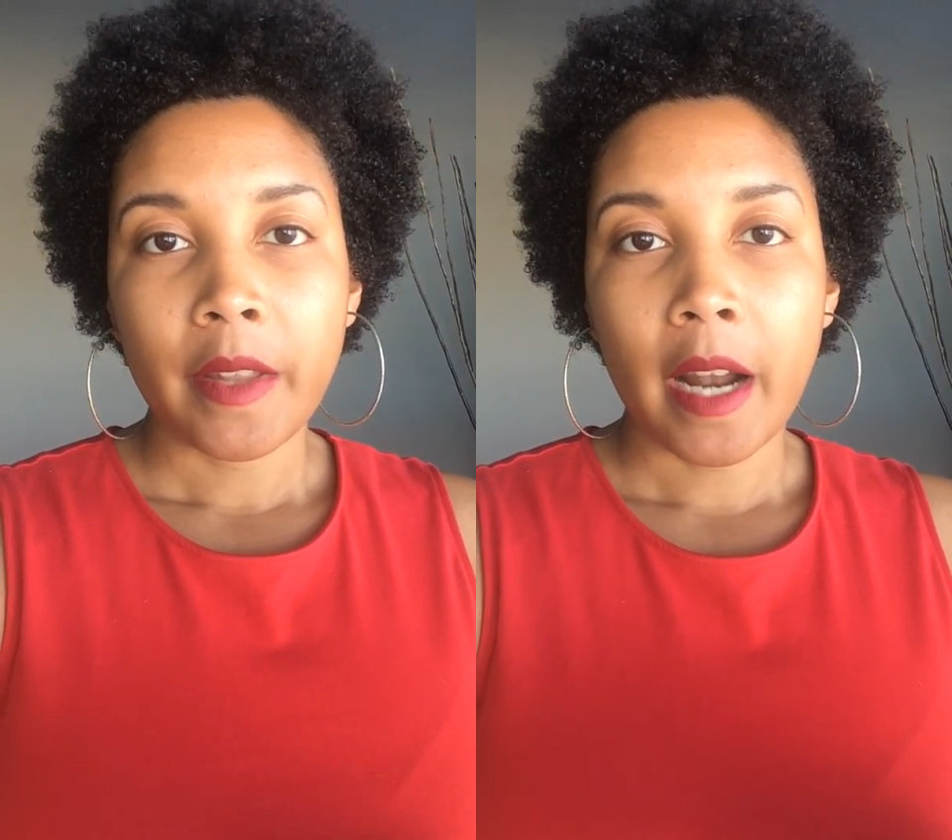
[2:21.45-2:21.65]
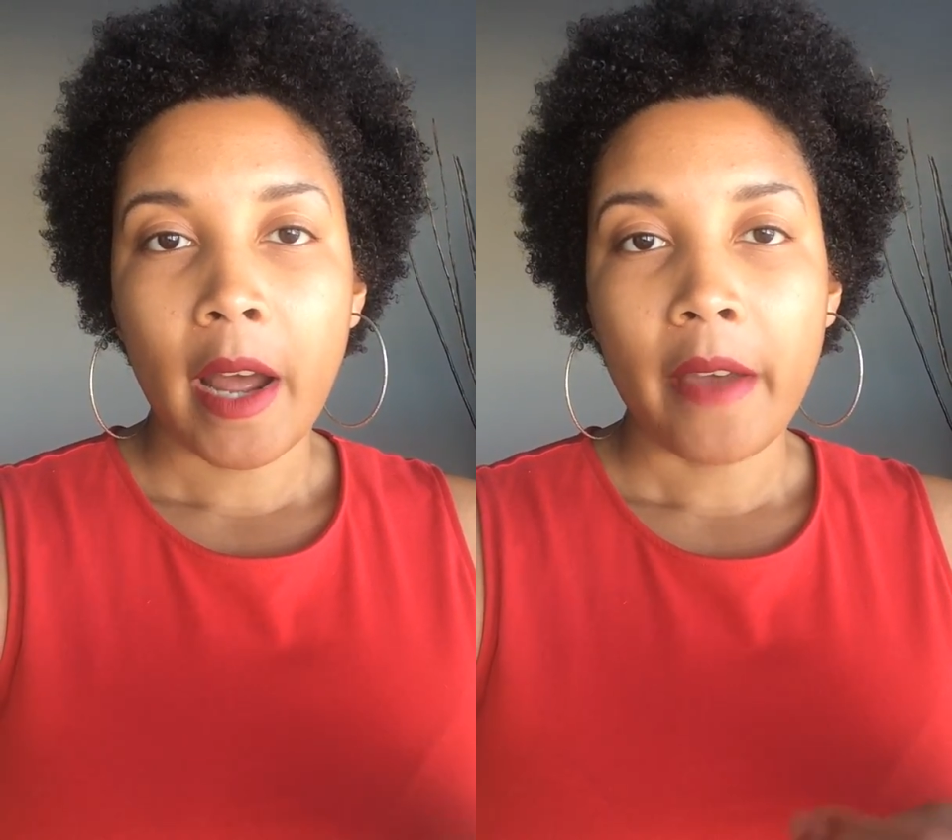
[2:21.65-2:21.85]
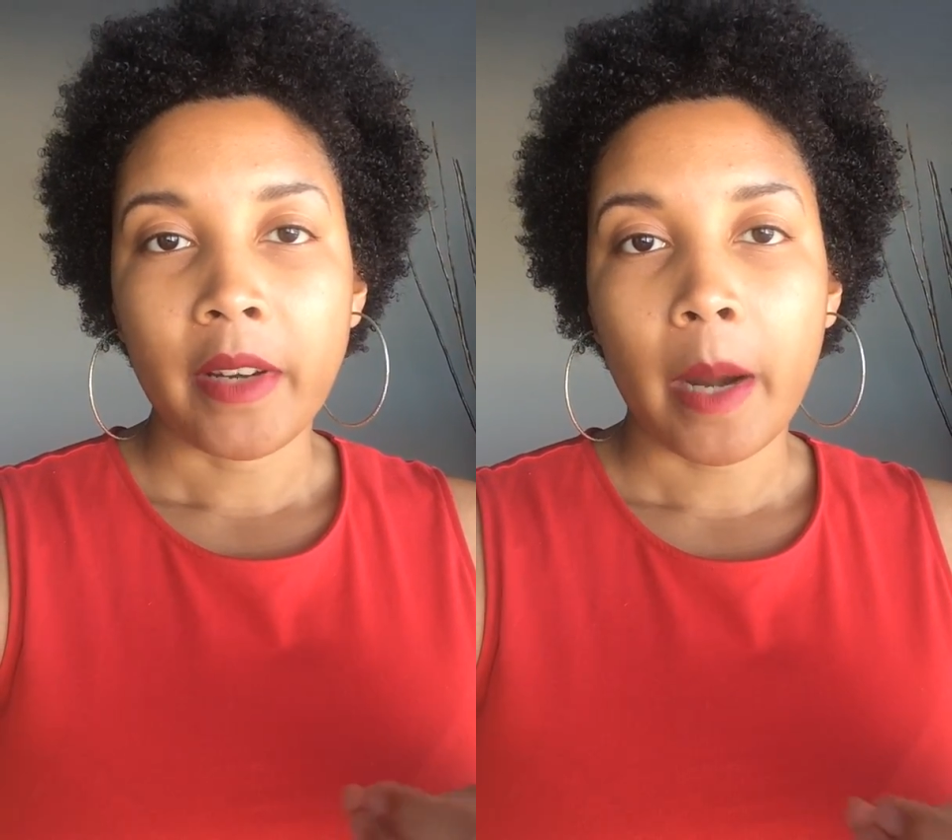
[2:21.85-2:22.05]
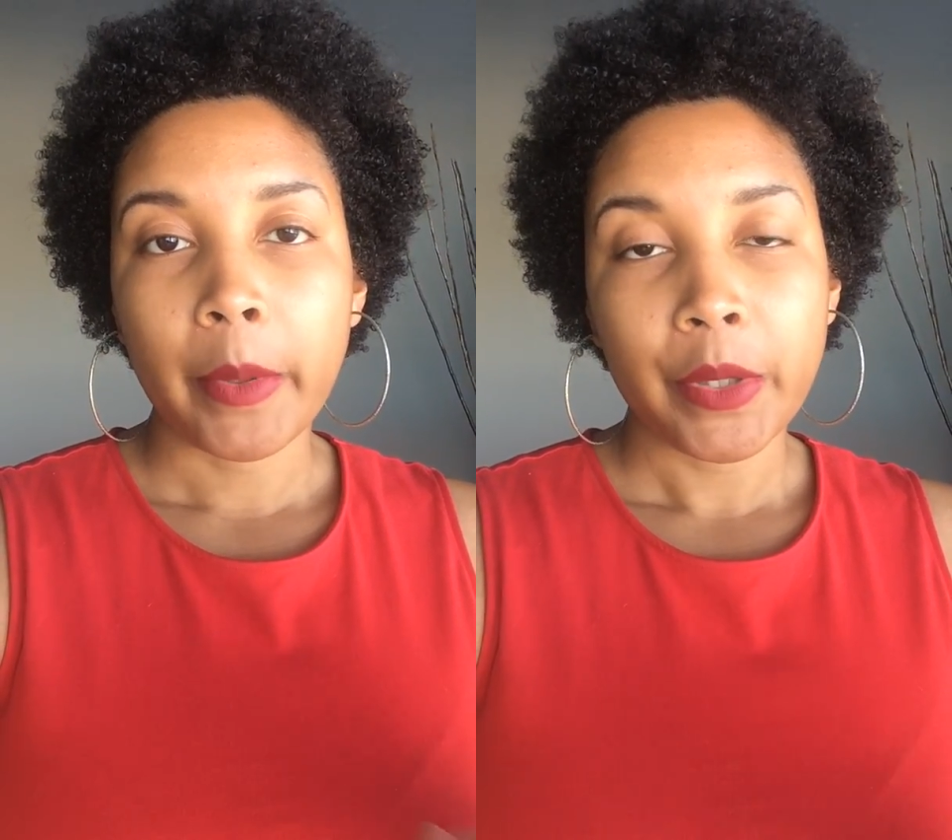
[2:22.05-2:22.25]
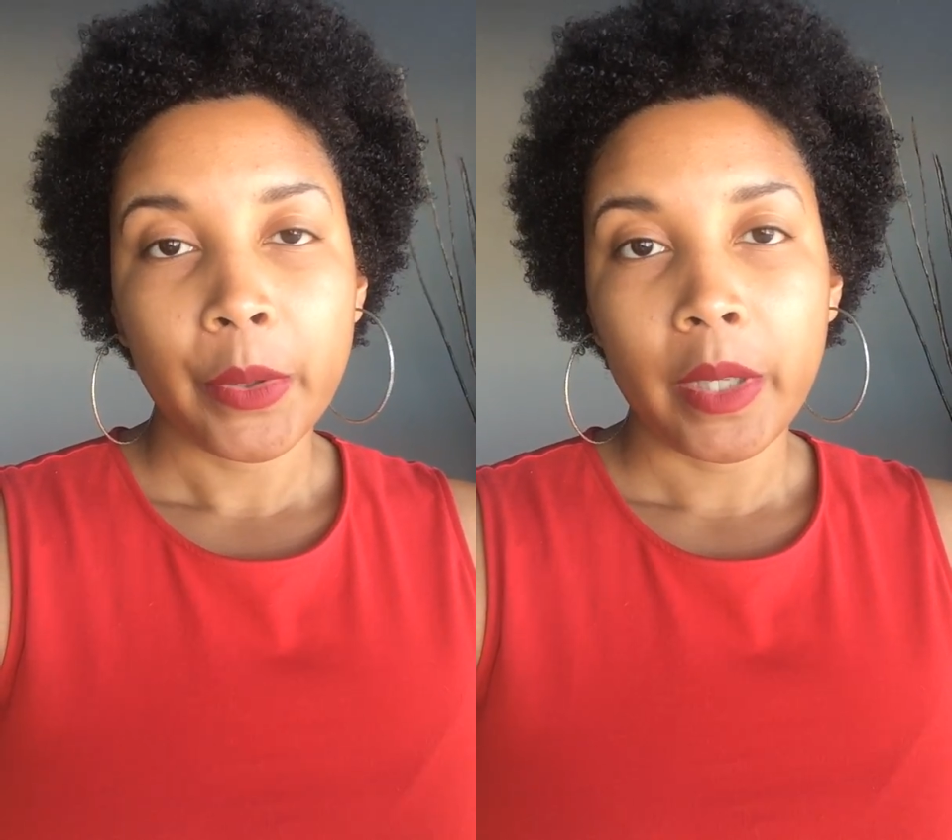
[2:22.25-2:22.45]
that I'll have an
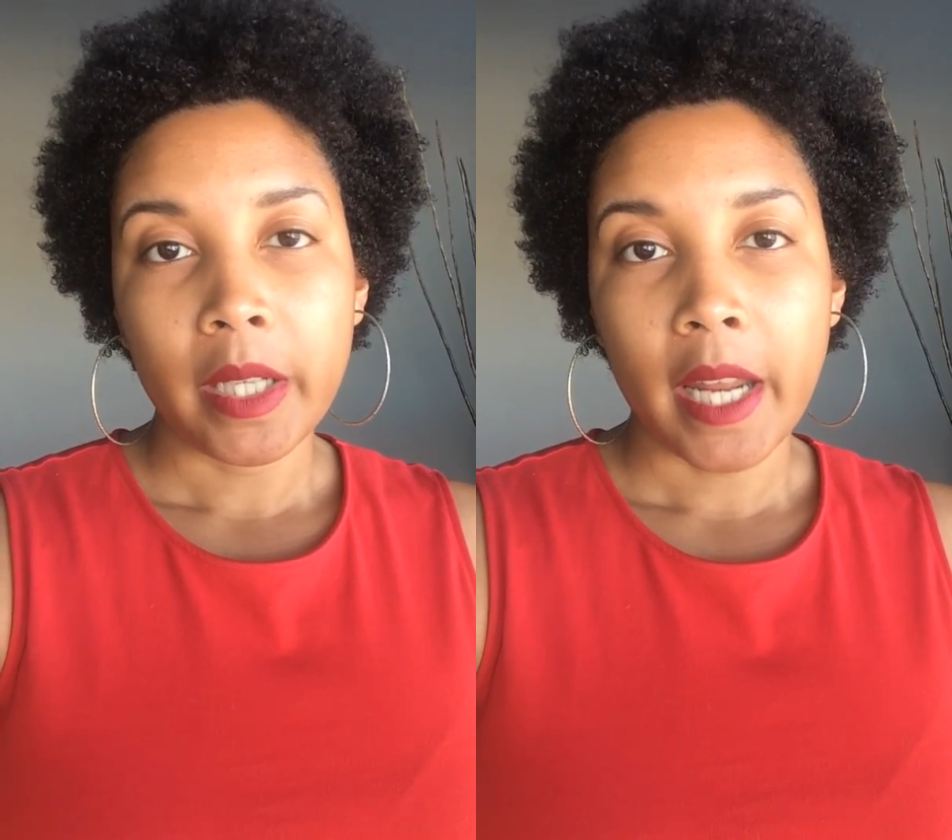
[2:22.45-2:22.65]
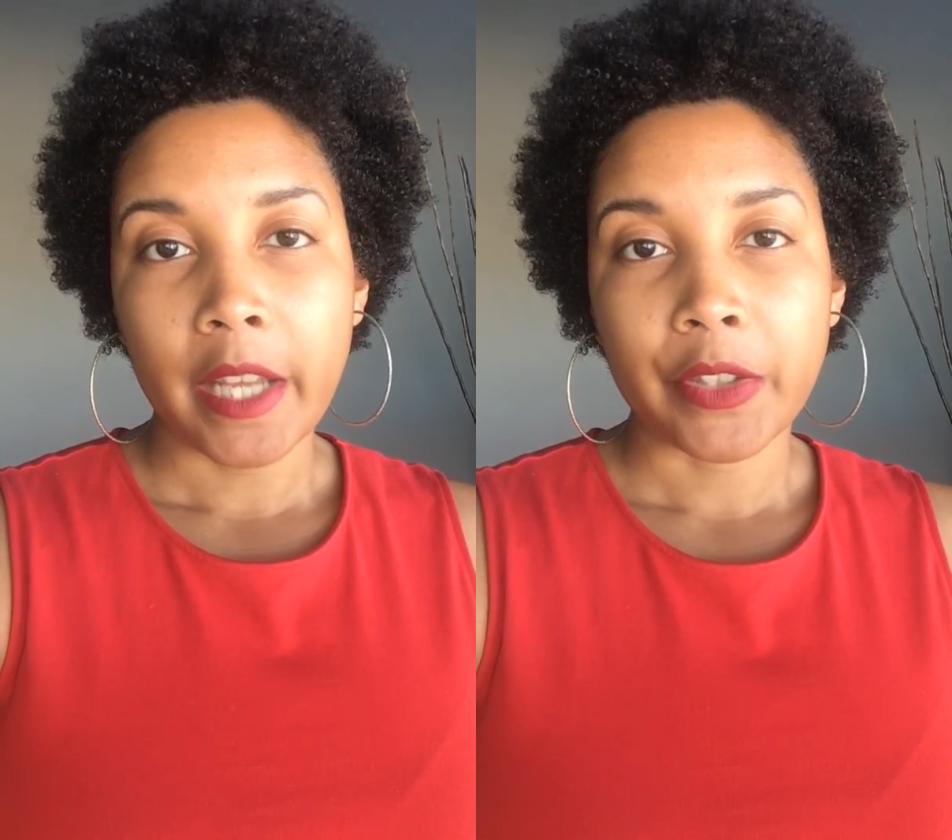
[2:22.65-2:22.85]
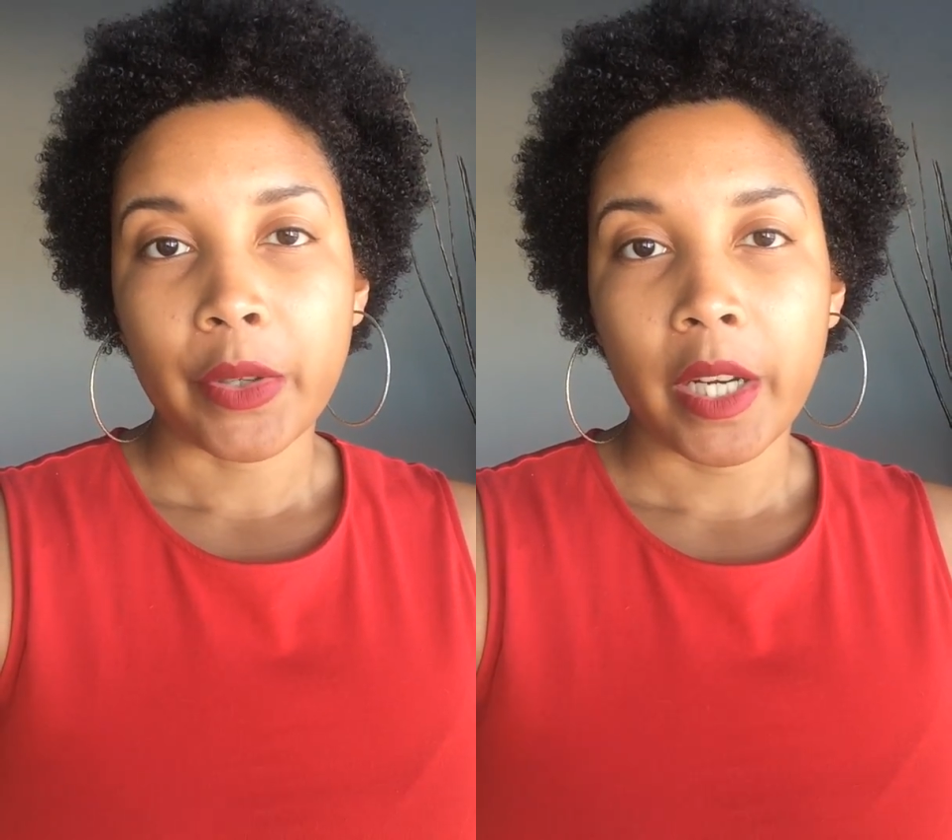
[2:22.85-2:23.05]
opportunity to answer